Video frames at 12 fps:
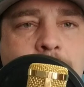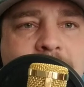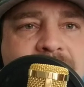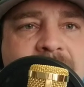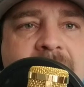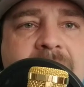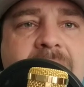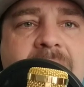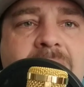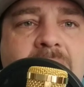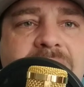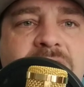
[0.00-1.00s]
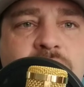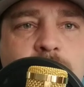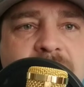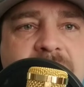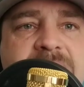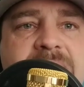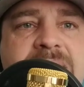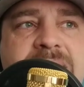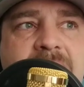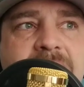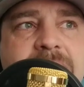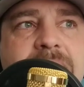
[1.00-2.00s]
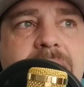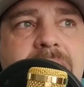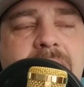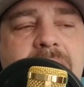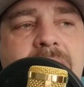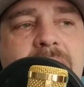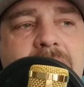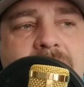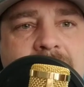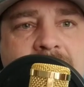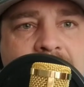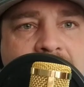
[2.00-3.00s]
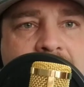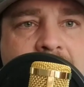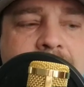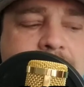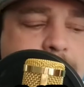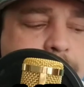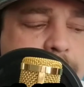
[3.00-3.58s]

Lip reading: McVay had a lot to do with his success in LA.